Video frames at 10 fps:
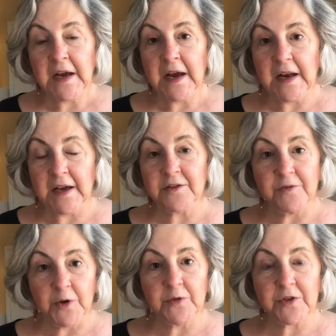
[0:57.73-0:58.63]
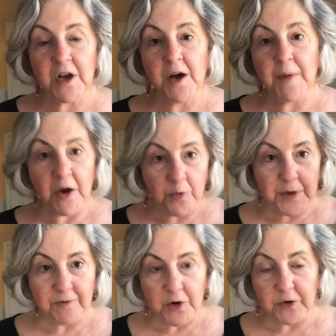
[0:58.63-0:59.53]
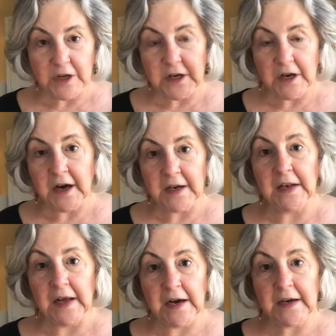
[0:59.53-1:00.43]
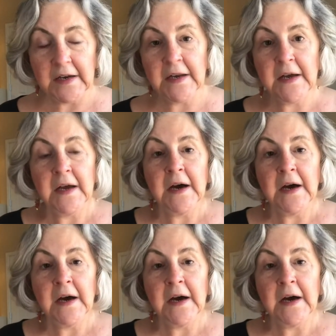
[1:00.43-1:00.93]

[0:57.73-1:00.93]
And as the votes come, I will be voting online.